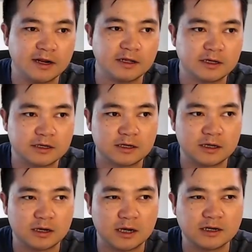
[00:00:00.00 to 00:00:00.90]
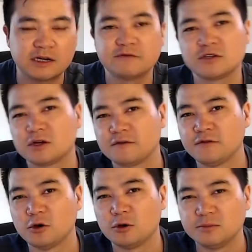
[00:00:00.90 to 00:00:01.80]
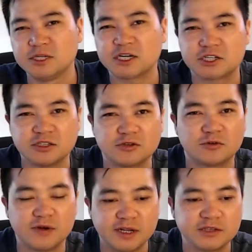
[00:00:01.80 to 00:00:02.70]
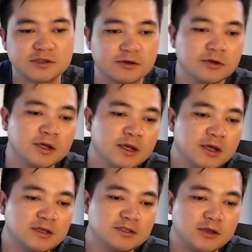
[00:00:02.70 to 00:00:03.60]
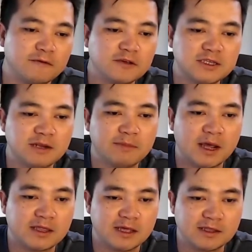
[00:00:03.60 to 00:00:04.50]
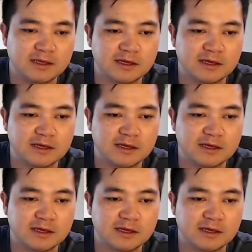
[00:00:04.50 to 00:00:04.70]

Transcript: it uncovers a lot of your objections already. So, so if you're sitting back there and thinking,